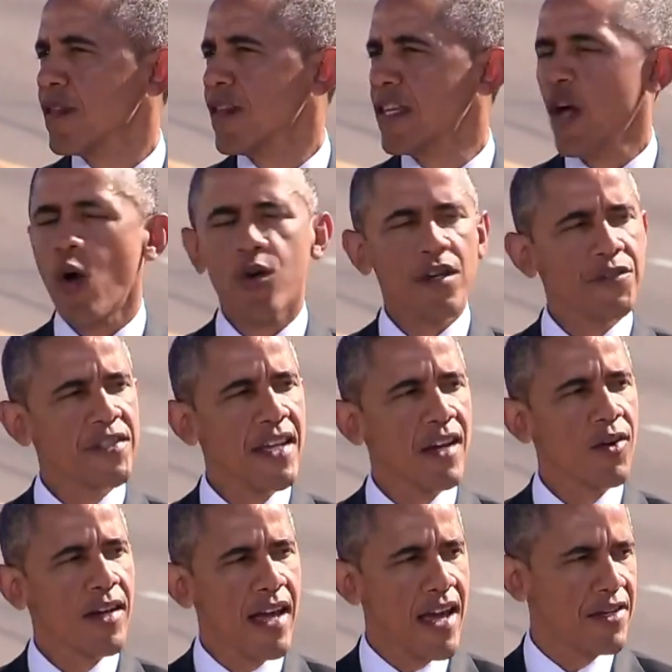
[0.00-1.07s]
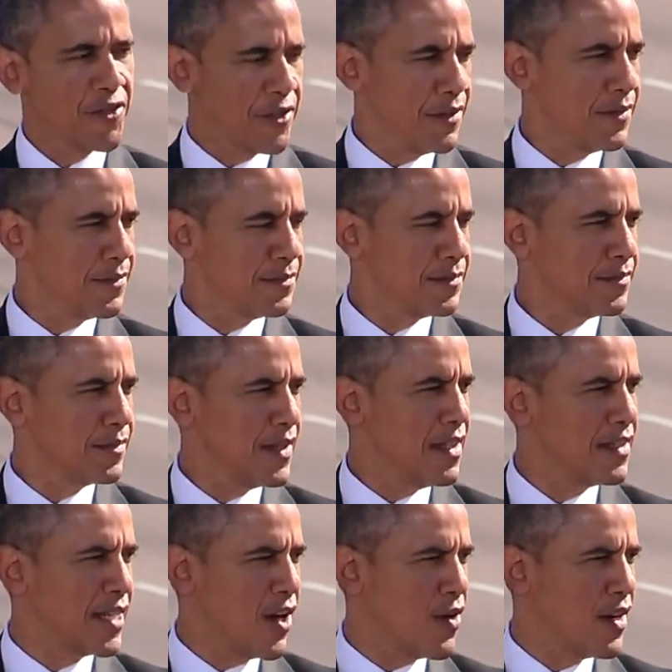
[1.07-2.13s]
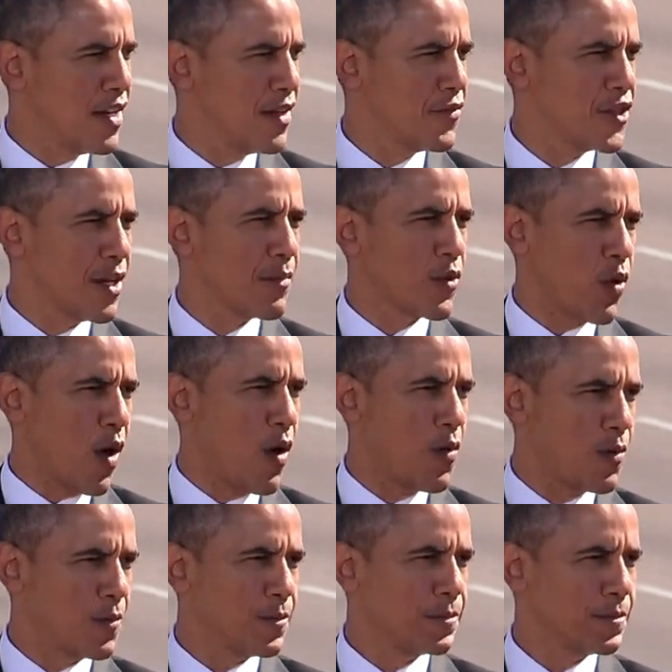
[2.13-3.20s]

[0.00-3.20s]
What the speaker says: the yoke of segregation and tyranny of Jim Crow,